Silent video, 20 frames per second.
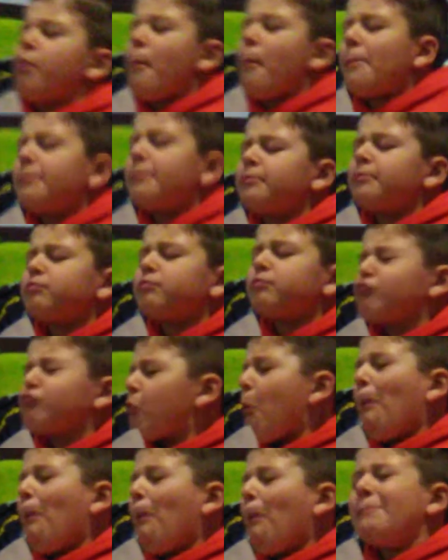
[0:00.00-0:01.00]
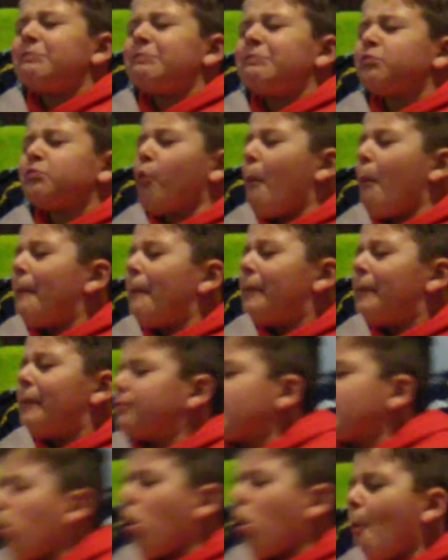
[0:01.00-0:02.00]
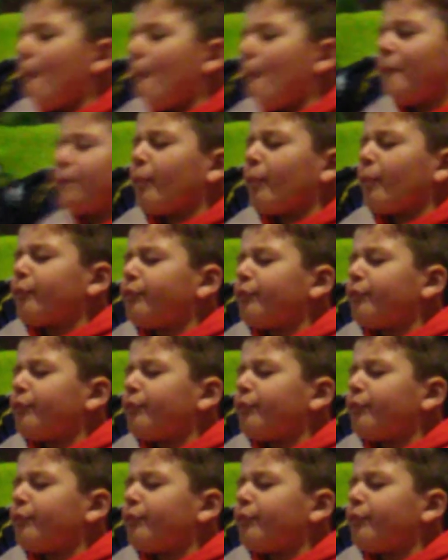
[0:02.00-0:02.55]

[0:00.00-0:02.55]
[no speech]